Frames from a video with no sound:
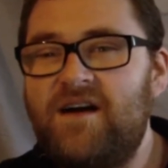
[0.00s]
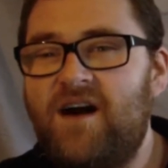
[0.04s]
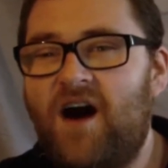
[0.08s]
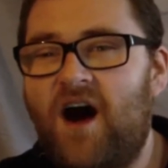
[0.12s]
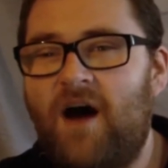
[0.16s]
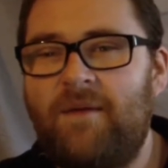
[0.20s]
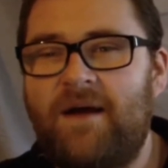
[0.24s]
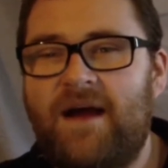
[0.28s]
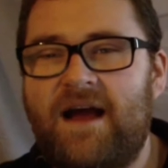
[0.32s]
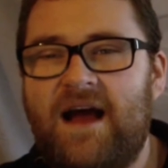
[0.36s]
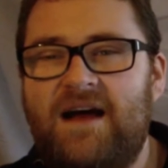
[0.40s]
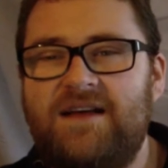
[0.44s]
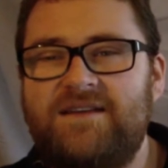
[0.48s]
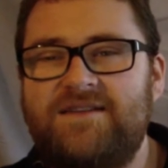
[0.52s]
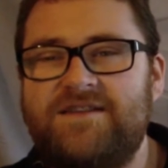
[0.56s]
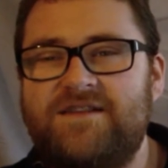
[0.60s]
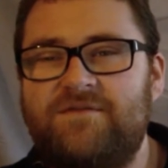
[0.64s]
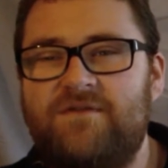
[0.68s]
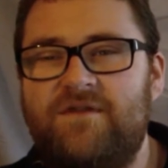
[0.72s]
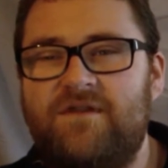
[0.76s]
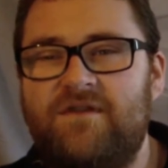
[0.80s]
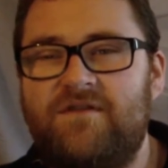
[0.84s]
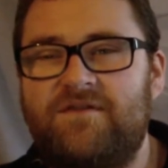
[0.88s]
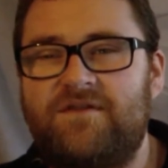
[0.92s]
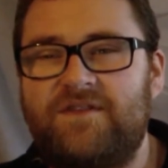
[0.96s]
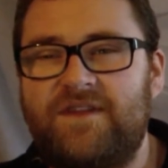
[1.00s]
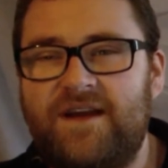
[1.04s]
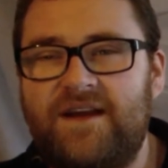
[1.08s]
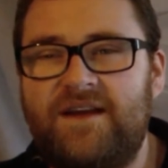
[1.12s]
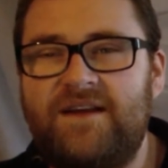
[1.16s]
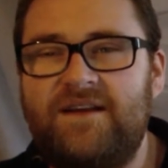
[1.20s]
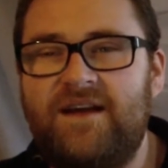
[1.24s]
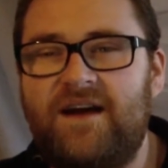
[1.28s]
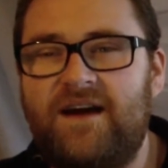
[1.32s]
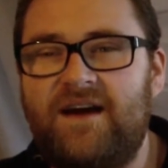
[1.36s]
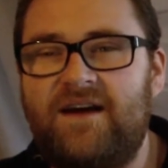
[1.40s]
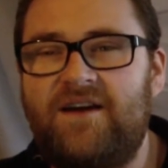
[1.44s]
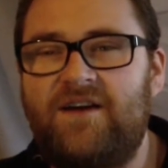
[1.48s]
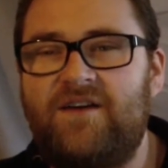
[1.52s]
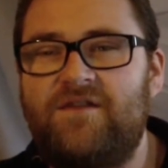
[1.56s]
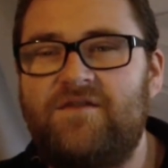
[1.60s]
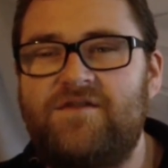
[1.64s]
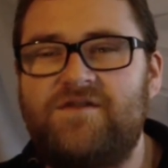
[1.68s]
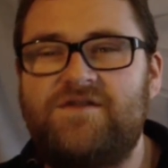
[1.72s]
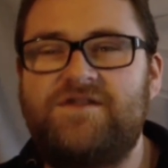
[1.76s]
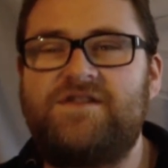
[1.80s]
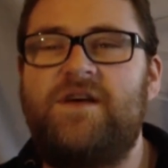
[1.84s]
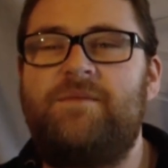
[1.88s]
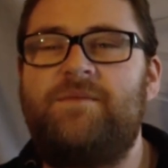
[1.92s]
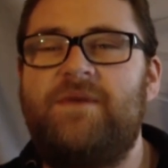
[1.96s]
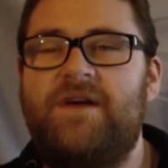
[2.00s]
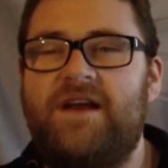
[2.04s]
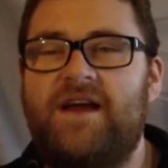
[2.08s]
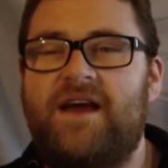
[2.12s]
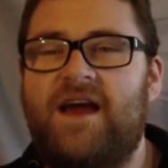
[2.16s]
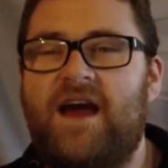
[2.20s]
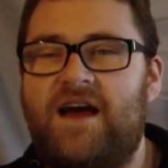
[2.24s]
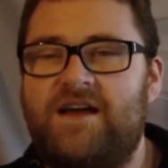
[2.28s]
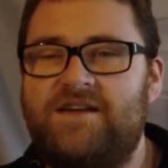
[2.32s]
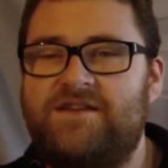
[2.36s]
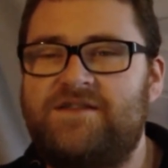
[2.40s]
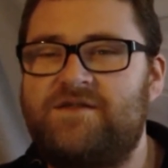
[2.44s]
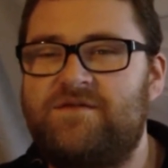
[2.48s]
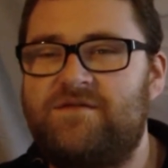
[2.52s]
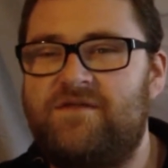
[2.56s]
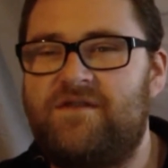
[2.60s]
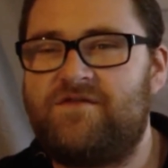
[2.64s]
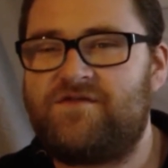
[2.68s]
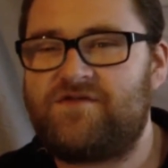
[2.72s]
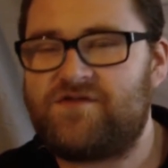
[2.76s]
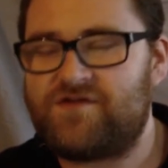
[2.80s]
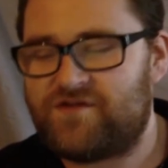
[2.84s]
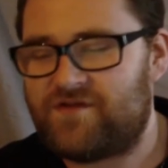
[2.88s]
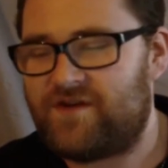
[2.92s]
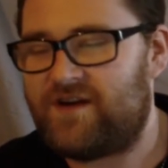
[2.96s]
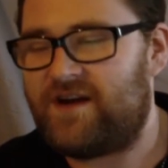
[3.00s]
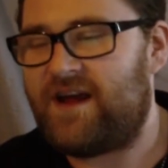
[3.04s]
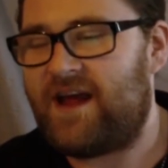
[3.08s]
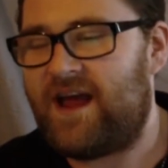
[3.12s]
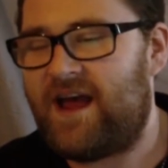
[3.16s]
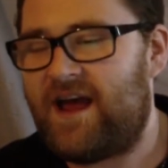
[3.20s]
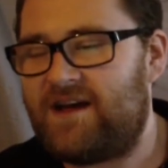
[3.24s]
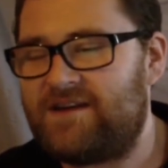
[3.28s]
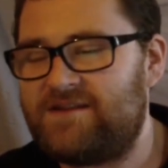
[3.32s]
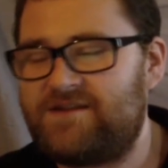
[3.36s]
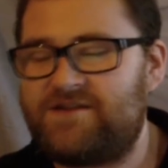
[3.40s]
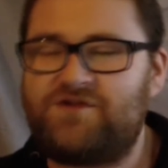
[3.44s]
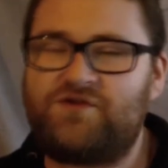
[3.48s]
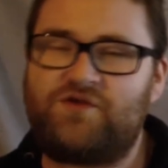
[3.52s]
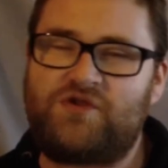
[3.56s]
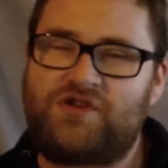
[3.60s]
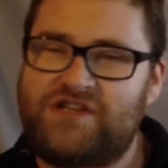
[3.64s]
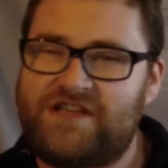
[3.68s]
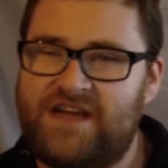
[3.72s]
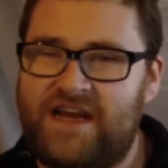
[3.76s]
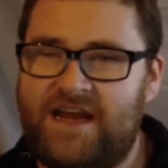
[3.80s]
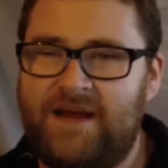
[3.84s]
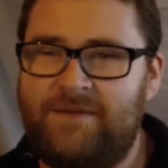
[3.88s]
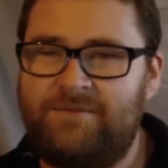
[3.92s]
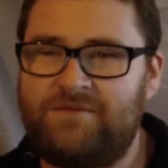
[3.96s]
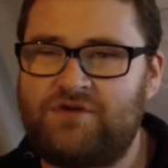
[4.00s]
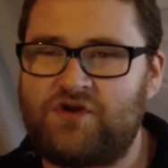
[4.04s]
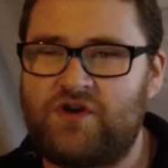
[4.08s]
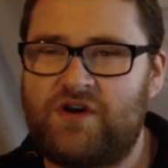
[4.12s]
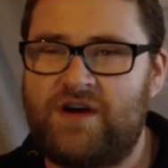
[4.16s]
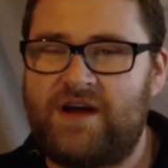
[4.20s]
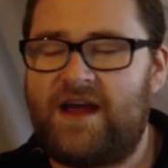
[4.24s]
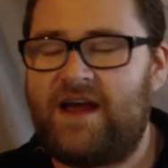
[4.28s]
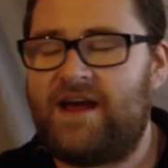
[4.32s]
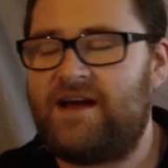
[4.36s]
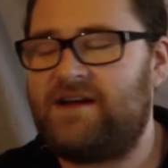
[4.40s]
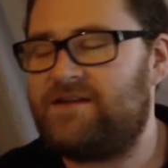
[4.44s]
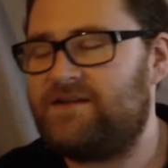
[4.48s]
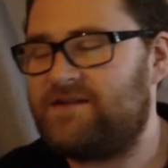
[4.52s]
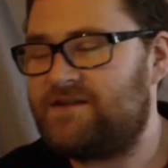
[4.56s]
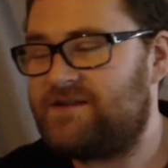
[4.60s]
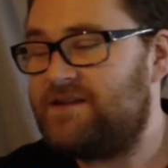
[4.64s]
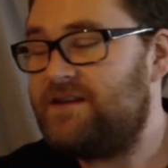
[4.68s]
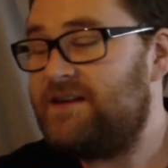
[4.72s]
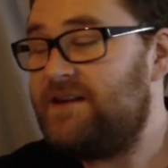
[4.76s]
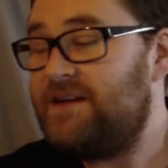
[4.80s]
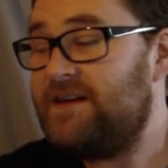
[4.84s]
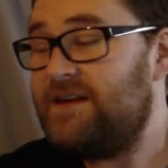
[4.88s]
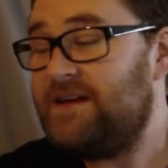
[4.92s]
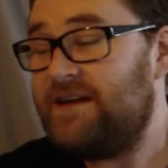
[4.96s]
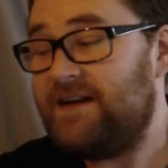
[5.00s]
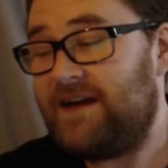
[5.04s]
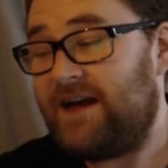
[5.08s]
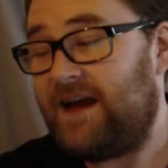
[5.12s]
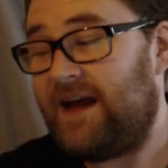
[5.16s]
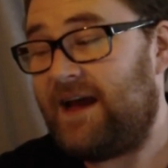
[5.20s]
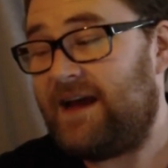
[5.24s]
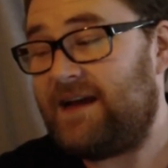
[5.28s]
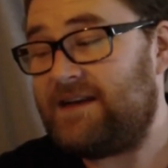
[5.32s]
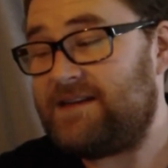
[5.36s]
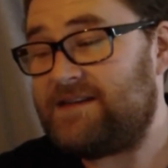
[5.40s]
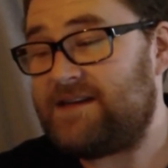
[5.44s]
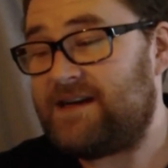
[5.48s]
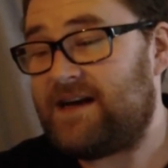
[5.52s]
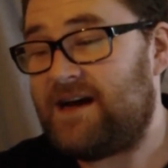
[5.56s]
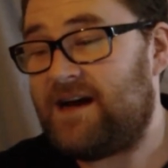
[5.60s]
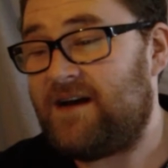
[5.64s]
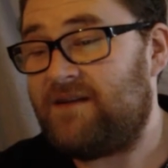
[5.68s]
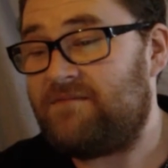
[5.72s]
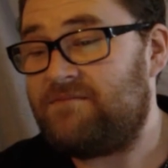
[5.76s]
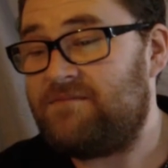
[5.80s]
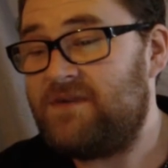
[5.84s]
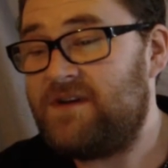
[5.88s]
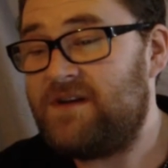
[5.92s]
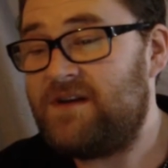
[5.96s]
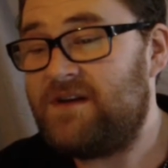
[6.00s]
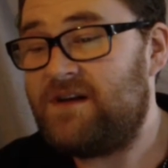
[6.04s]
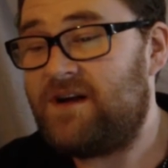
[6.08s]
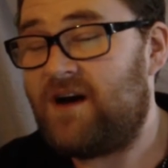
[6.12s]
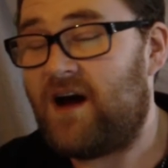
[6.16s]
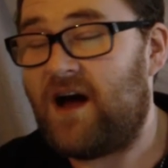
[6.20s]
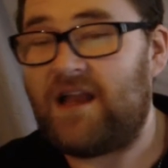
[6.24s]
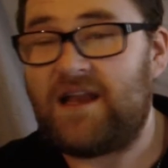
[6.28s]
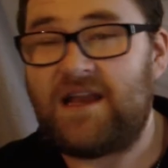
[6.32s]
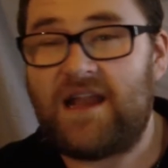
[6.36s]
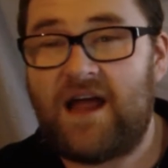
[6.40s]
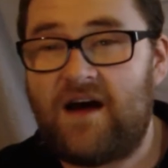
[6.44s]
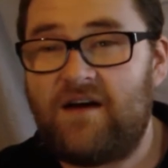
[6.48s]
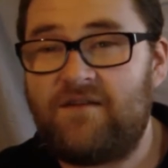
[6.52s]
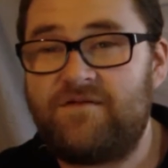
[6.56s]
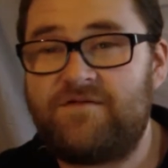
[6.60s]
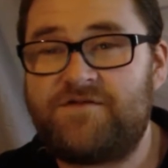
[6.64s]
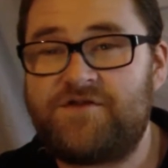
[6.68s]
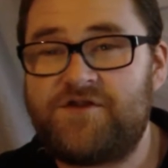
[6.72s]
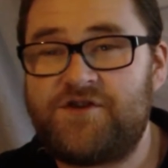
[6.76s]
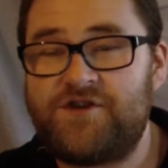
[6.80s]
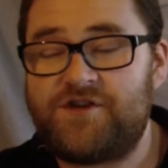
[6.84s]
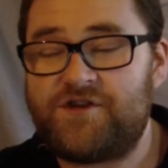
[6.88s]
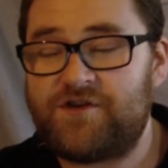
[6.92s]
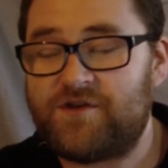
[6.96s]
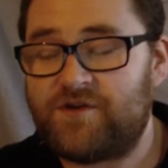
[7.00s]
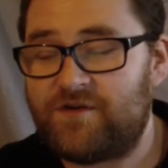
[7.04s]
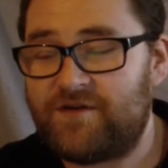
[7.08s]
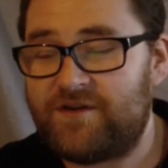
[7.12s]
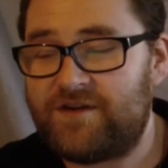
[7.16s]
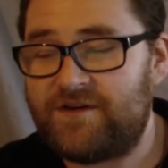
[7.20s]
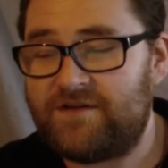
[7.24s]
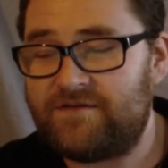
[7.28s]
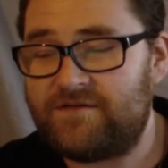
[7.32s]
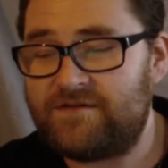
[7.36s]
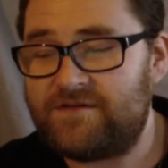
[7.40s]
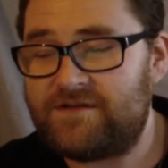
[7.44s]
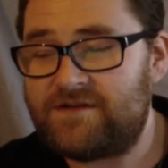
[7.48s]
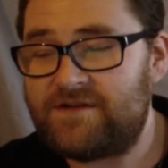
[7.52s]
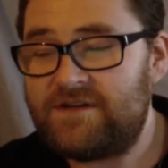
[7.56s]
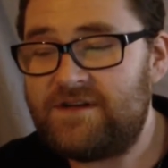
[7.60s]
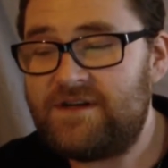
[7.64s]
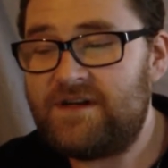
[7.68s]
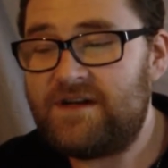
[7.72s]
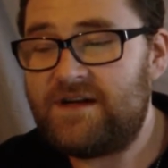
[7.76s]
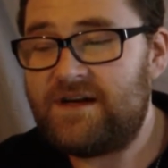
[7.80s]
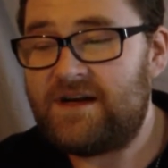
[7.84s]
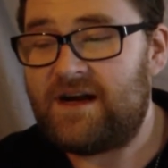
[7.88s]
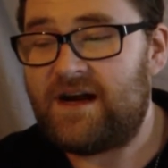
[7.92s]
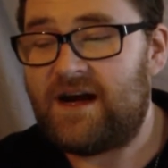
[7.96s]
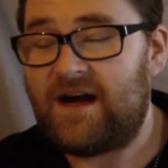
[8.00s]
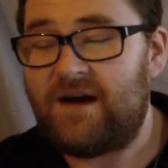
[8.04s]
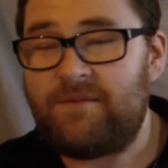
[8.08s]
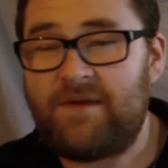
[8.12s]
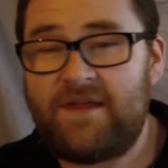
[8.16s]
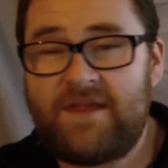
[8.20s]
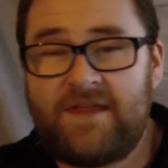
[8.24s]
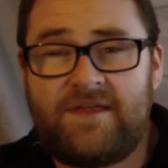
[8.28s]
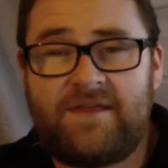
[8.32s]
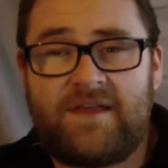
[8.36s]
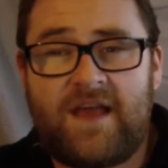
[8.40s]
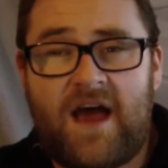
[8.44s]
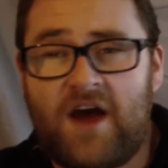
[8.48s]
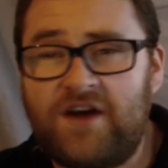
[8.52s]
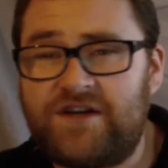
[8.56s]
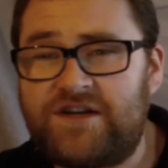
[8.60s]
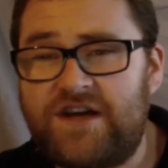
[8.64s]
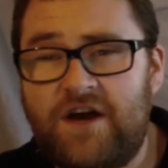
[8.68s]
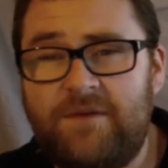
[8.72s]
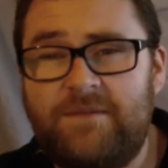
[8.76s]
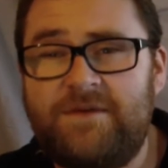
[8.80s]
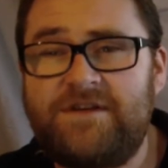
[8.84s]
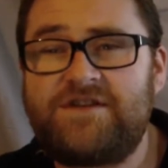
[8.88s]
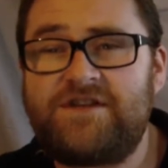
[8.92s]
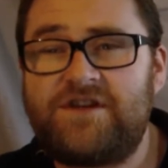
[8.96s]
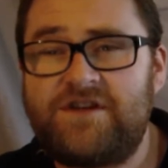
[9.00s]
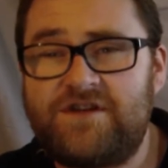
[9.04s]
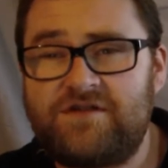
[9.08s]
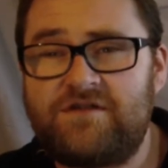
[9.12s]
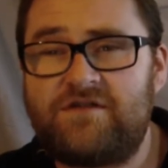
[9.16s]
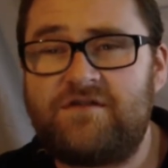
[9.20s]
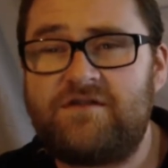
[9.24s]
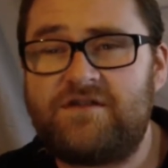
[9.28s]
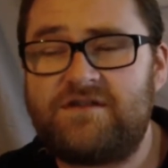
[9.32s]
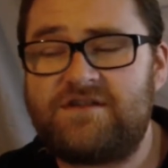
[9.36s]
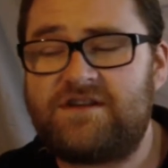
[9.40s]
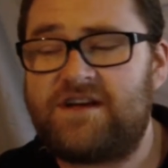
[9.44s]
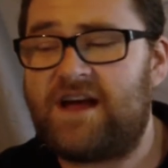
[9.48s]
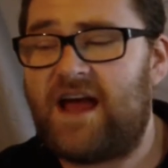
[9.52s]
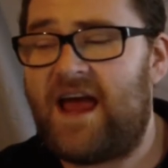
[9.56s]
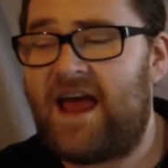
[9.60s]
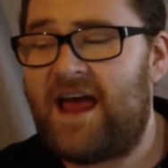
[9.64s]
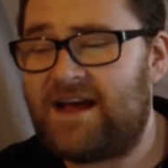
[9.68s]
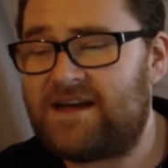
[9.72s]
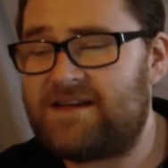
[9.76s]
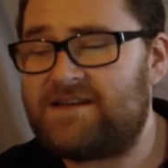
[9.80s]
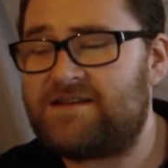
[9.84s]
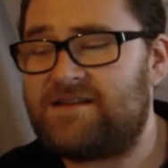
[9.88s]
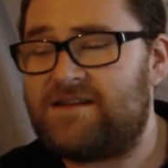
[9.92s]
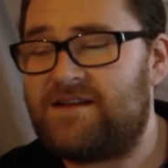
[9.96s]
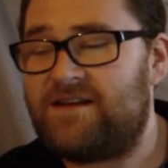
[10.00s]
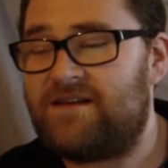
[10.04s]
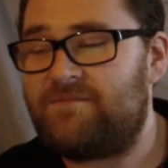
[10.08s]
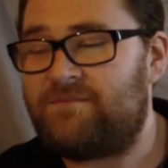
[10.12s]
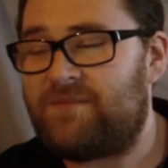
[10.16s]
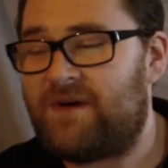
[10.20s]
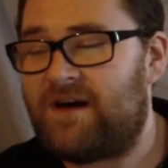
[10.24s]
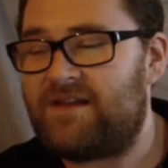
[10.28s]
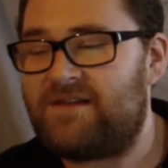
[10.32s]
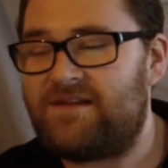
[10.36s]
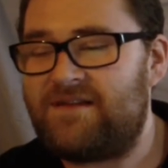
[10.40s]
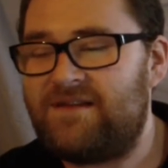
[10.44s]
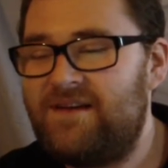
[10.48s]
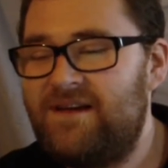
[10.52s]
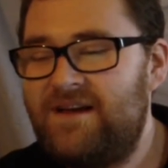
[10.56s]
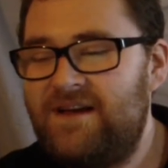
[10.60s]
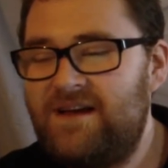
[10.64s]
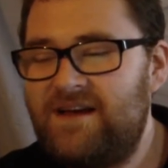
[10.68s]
I'm a customer of Linda, and I've also been a customer of Treehouse, Team Treehouse, and I love tutorials, and Adobe's tutorials are excellent, but